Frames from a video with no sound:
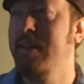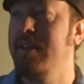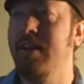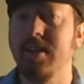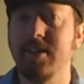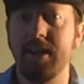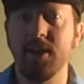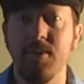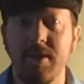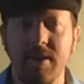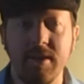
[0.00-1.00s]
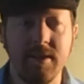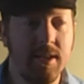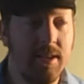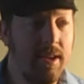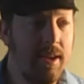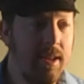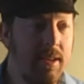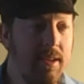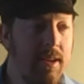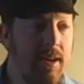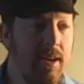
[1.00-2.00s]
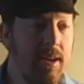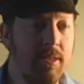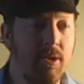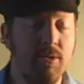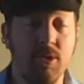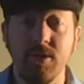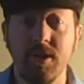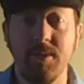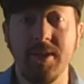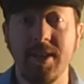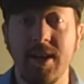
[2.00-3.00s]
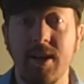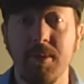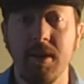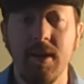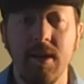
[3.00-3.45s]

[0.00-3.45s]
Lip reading: non sequiturs, and those always help.